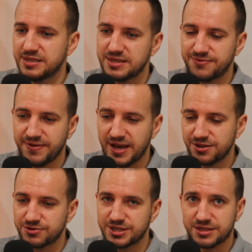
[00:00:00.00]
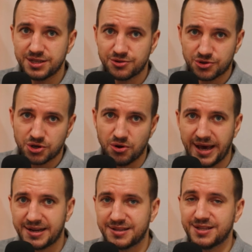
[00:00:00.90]
and then you just need to
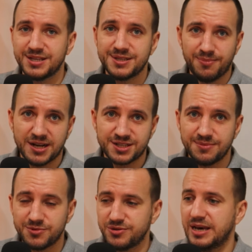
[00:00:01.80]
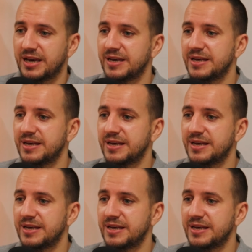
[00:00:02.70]
collect, dispatch them to the